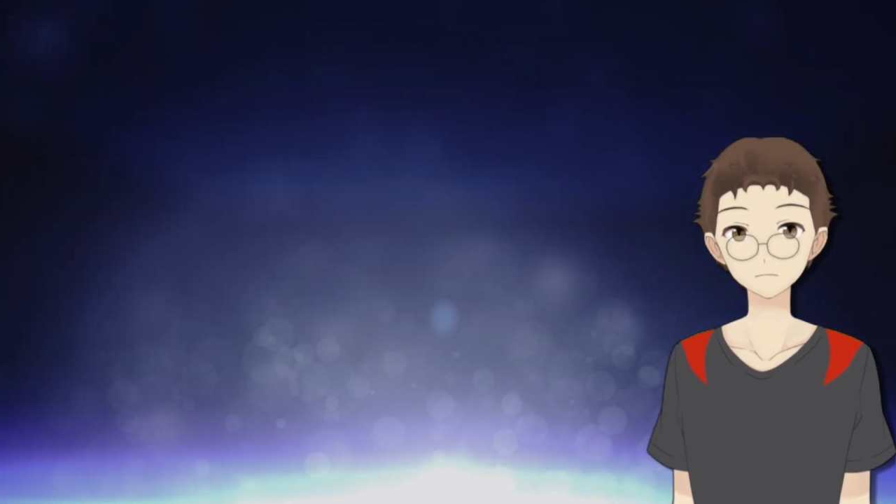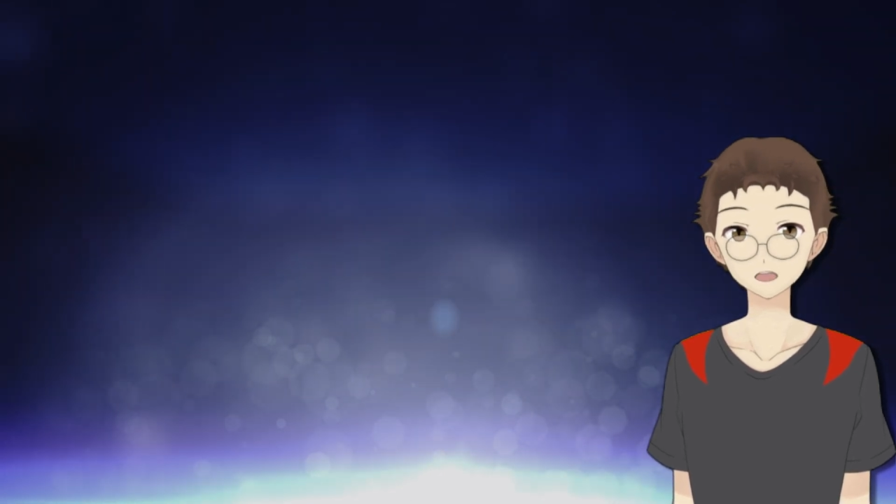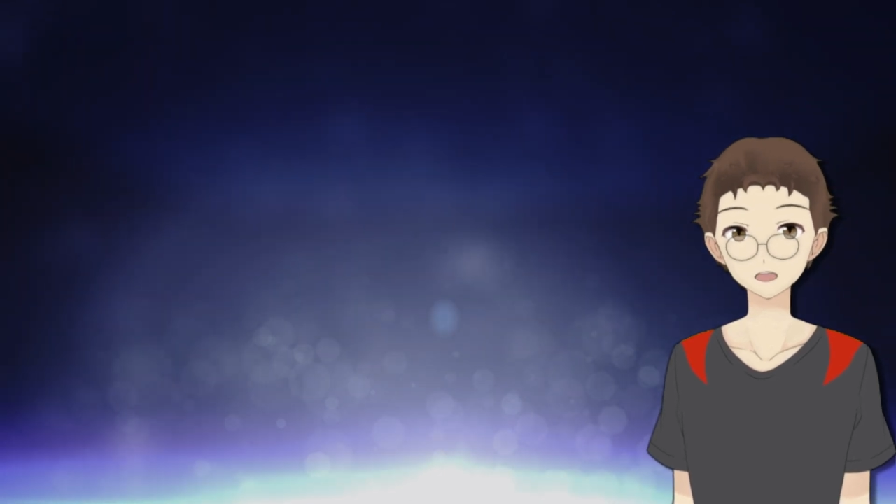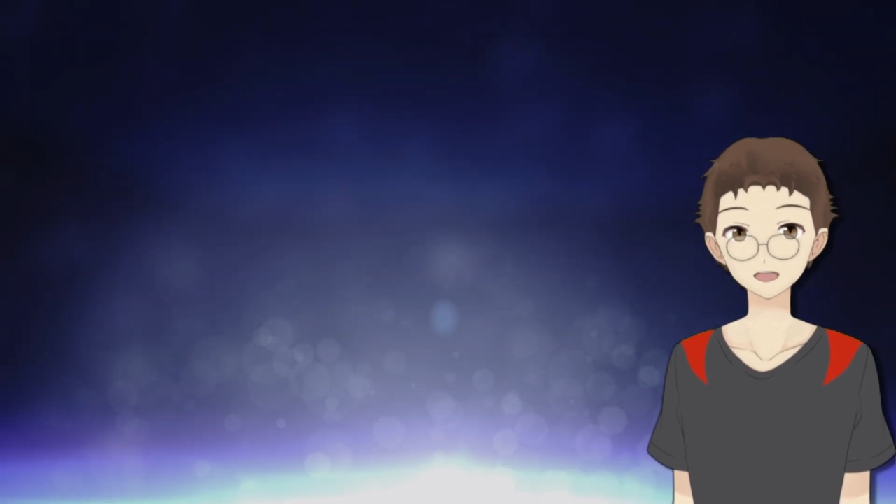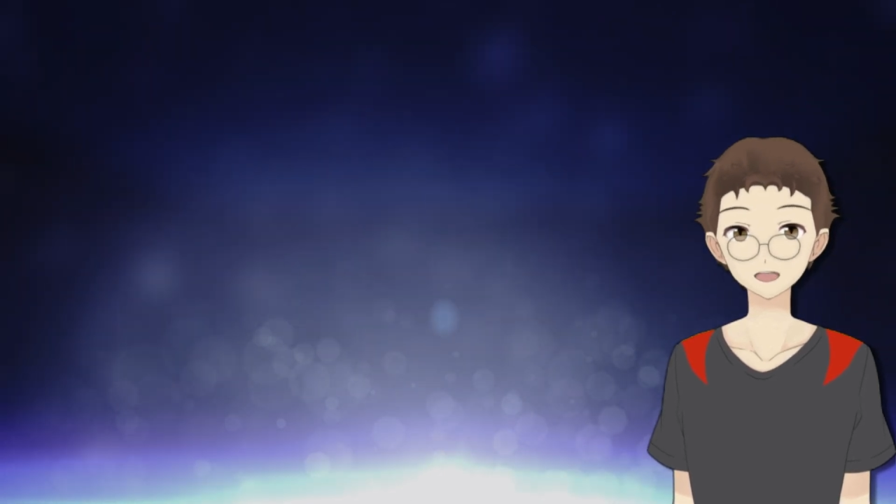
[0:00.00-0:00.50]
and
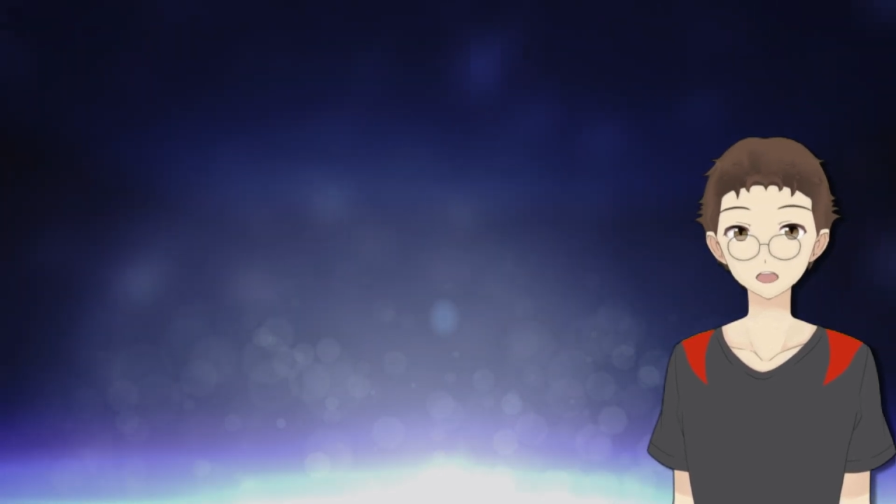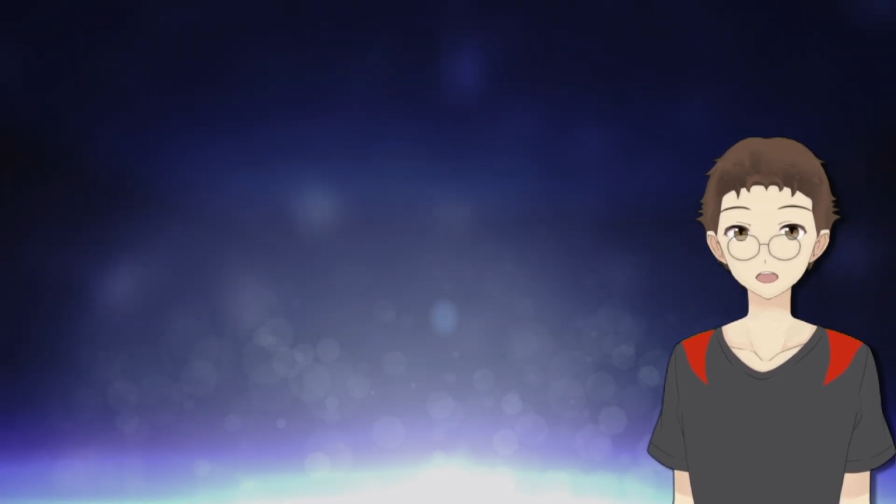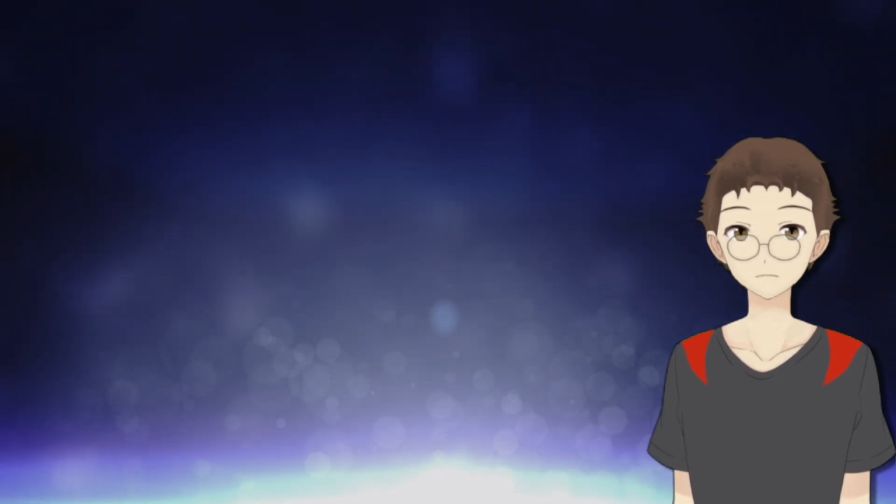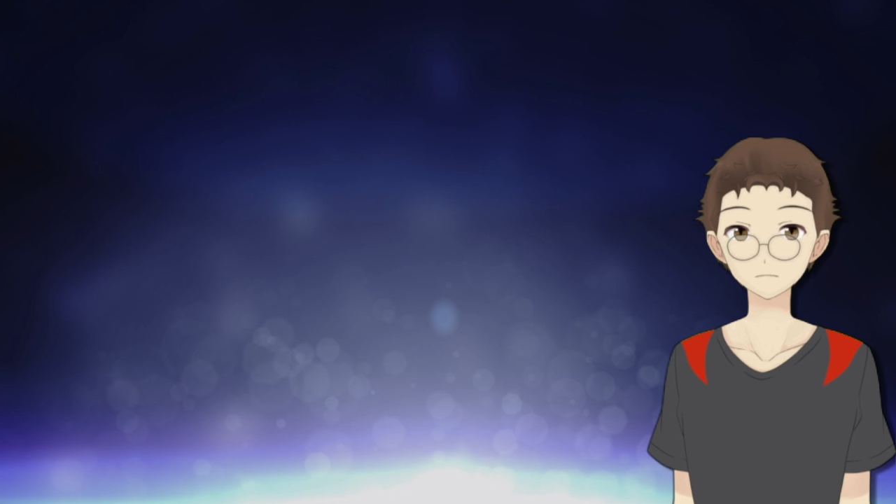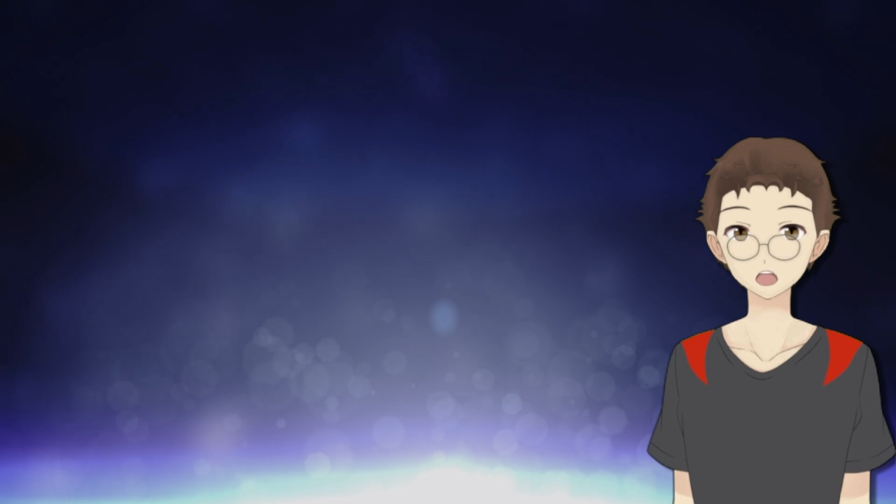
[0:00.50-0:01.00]

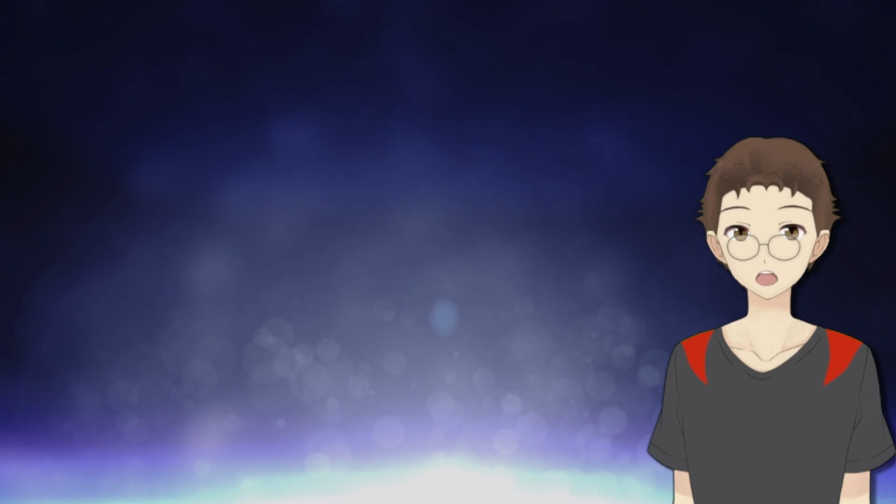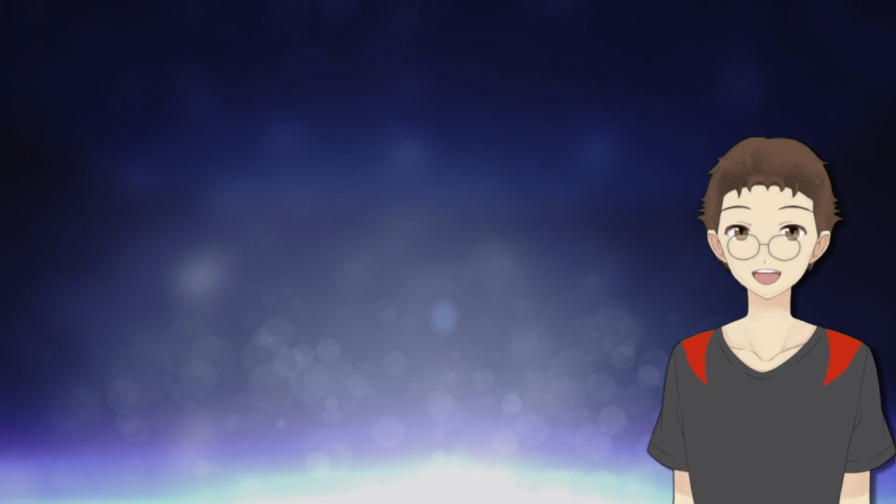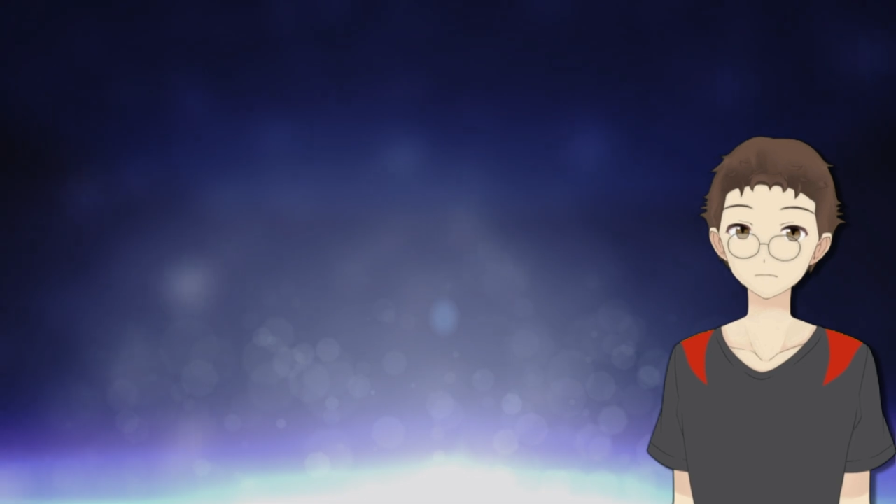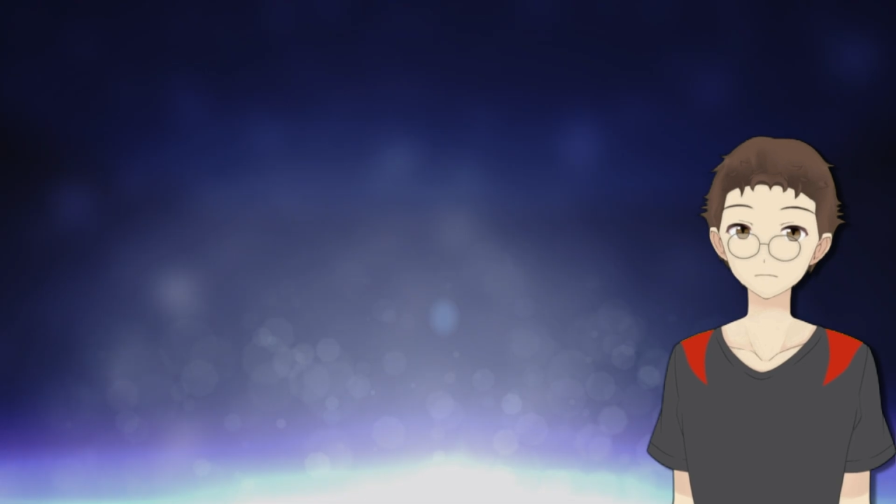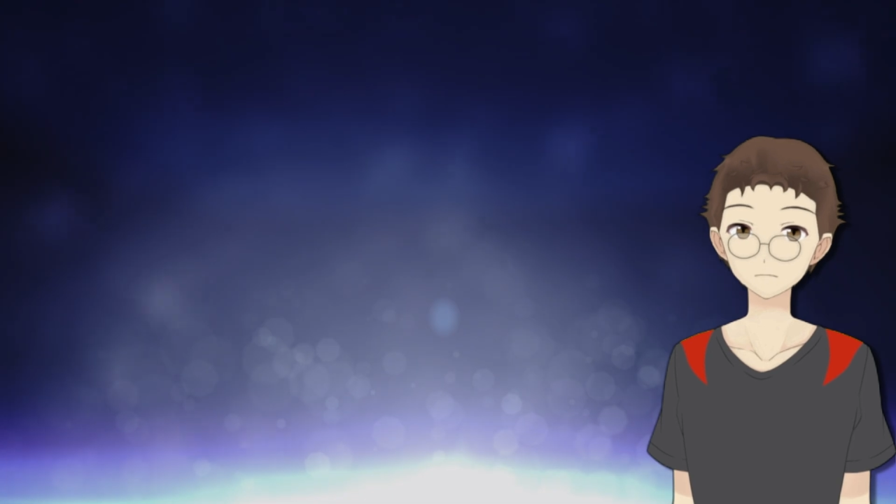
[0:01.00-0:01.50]
subscribe to
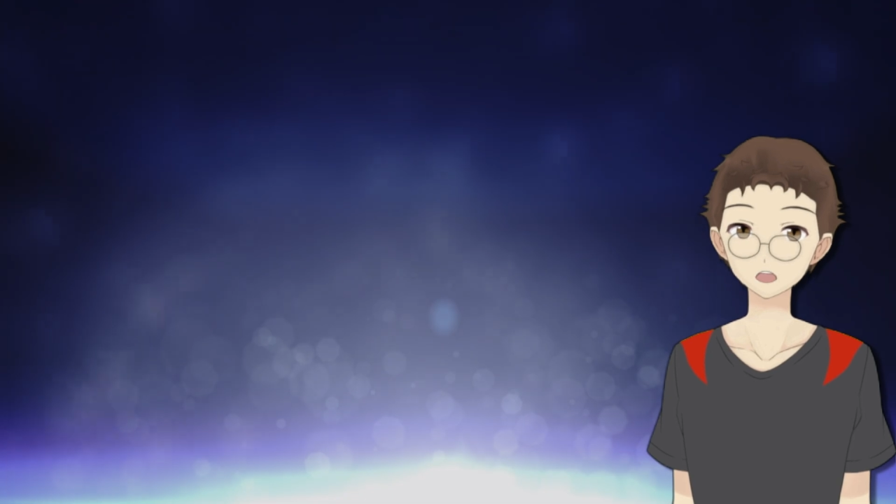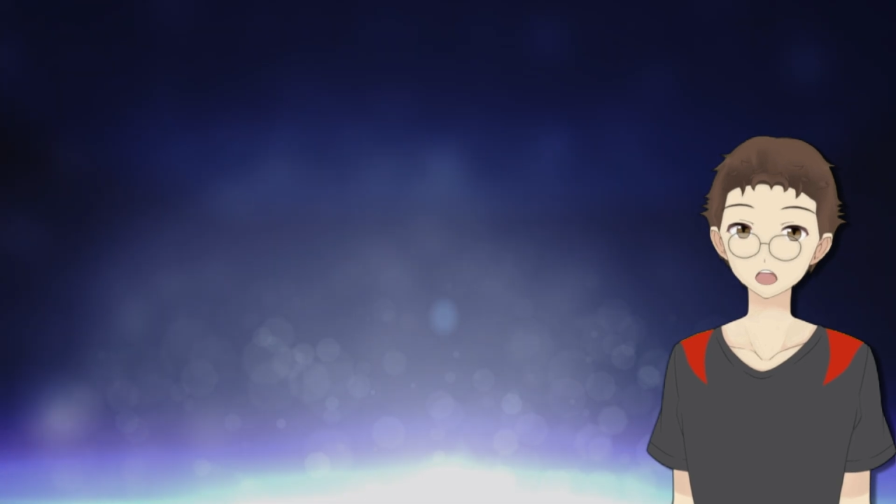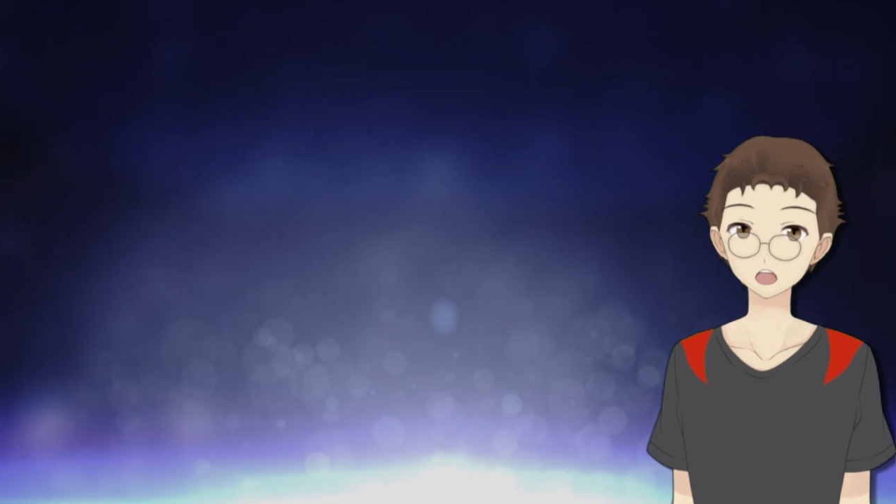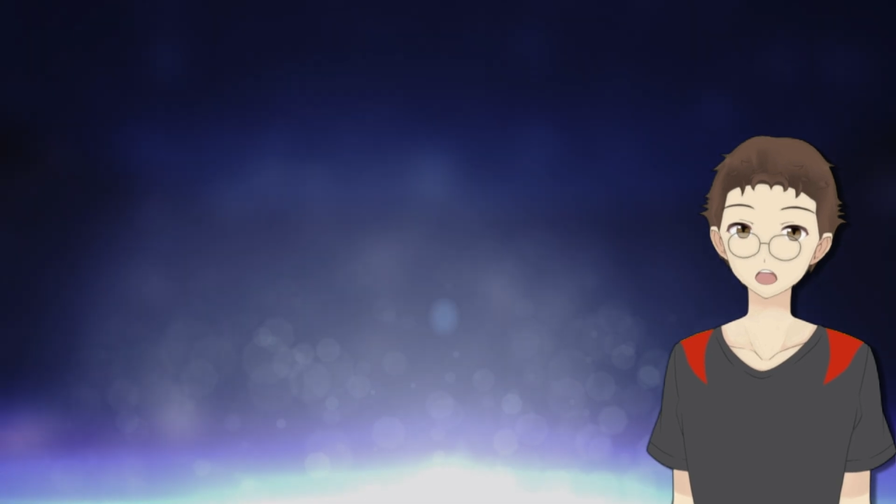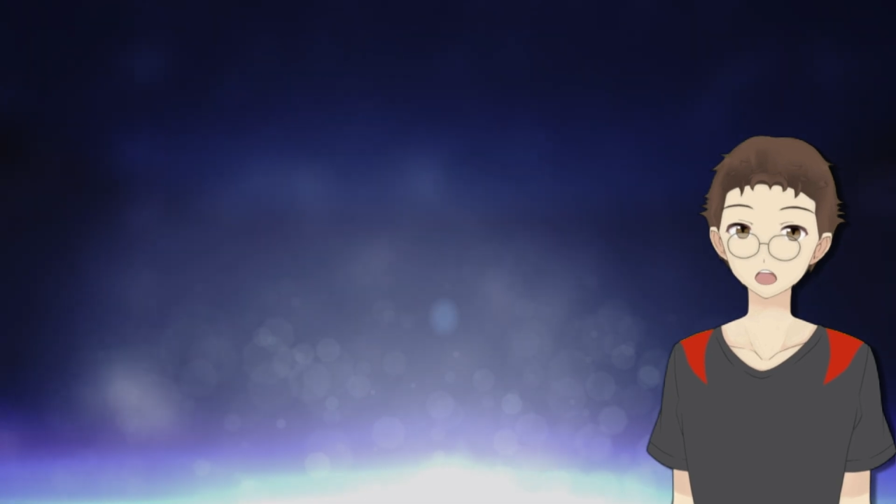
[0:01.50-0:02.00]

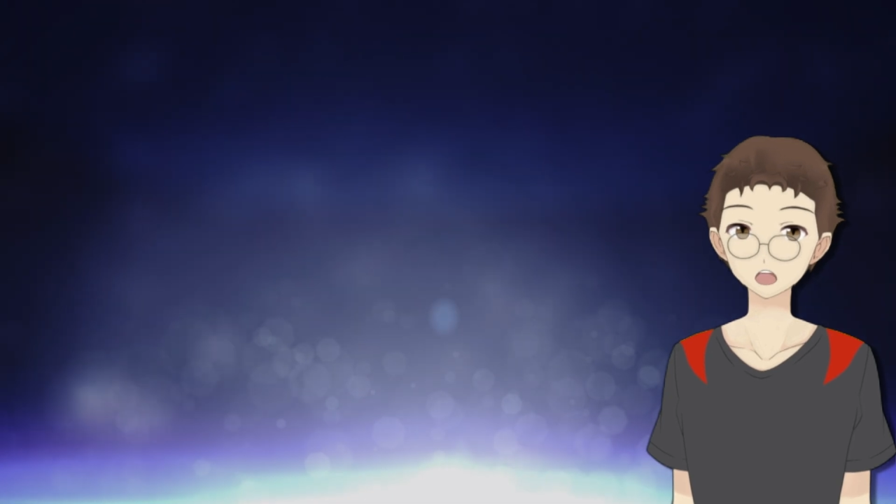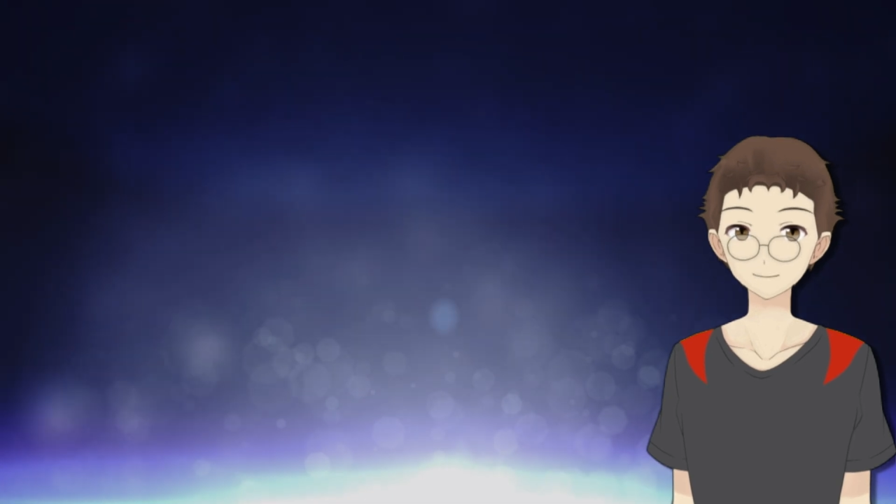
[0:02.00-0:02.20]
OtakuDaiKun